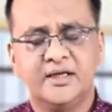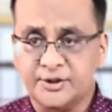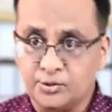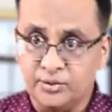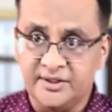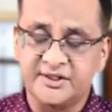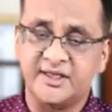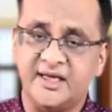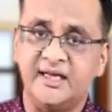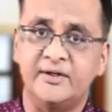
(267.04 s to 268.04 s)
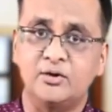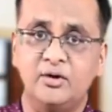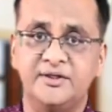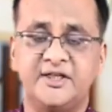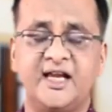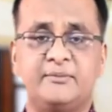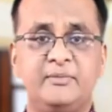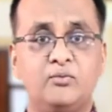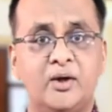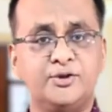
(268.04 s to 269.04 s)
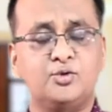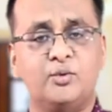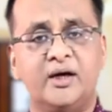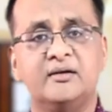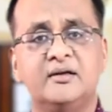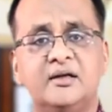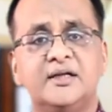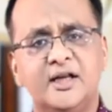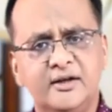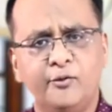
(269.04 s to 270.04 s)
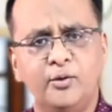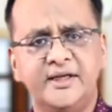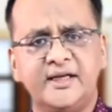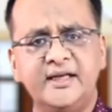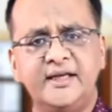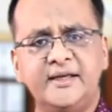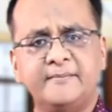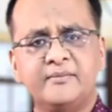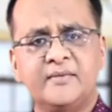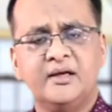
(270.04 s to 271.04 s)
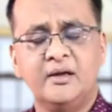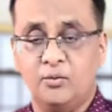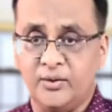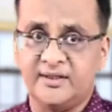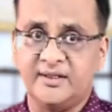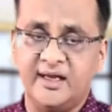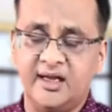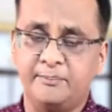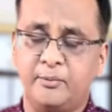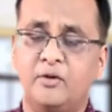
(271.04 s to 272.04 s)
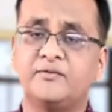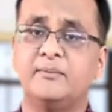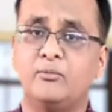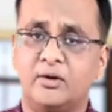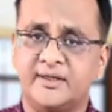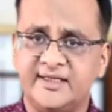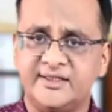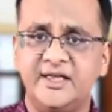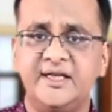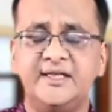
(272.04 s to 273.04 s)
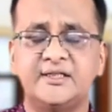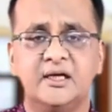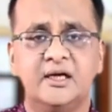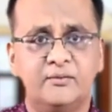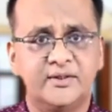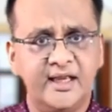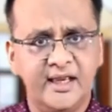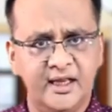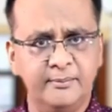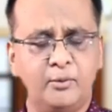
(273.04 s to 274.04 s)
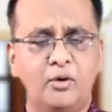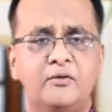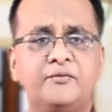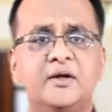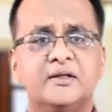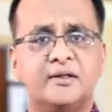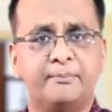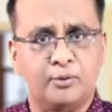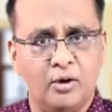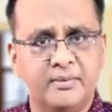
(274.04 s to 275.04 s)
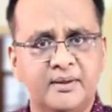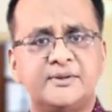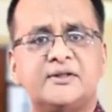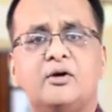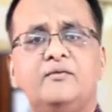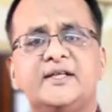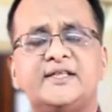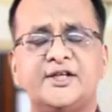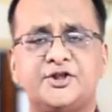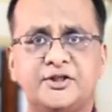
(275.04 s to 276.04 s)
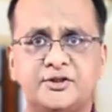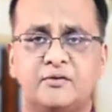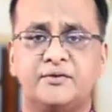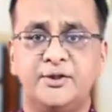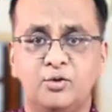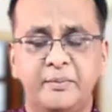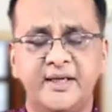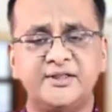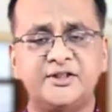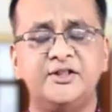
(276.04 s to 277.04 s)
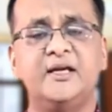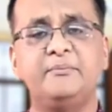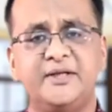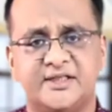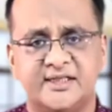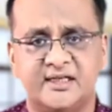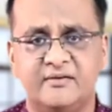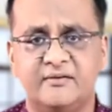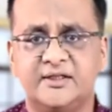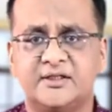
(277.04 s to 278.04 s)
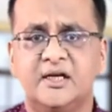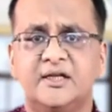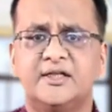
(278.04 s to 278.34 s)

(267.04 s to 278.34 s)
Students can even contact me one-to-one telephonically with the help of the mock test series, with the help of the problem solving sessions of the UPSC and PCS levels. The